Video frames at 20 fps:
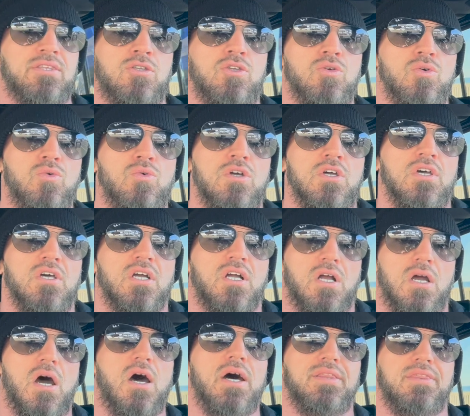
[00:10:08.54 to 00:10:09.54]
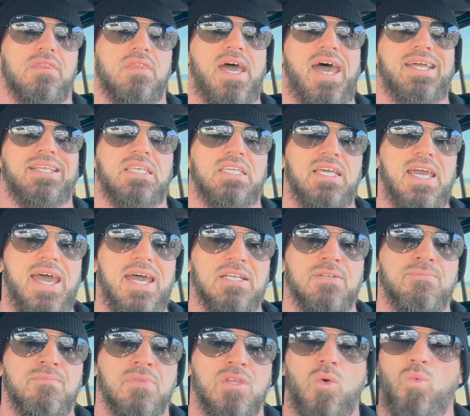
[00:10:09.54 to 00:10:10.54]
to cut that yet
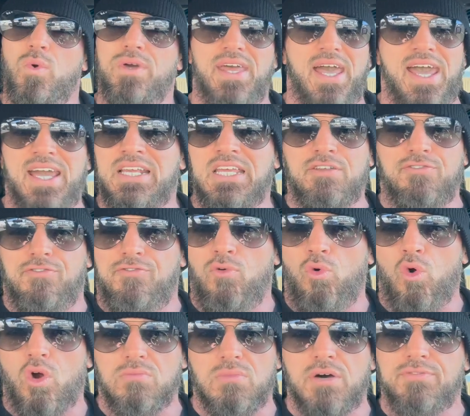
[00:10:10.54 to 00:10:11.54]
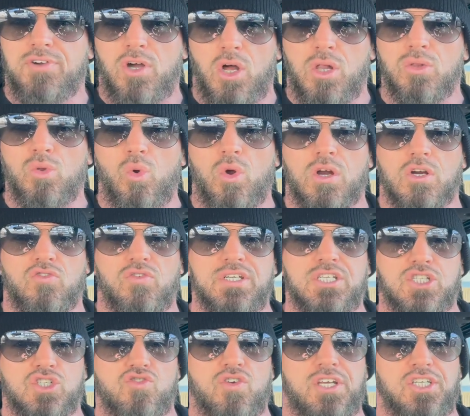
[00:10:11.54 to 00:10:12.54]
with any form of caloric
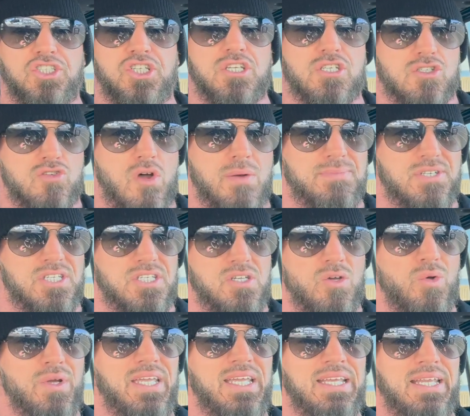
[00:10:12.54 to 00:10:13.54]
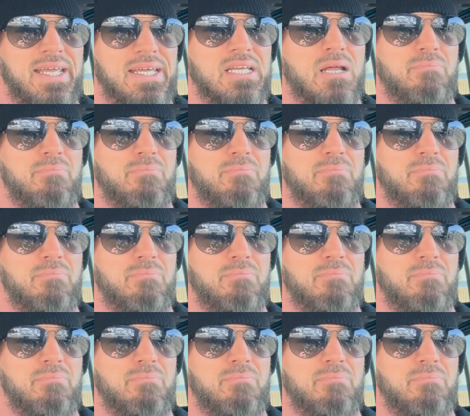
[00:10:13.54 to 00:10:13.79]
restriction. So I'm still eating an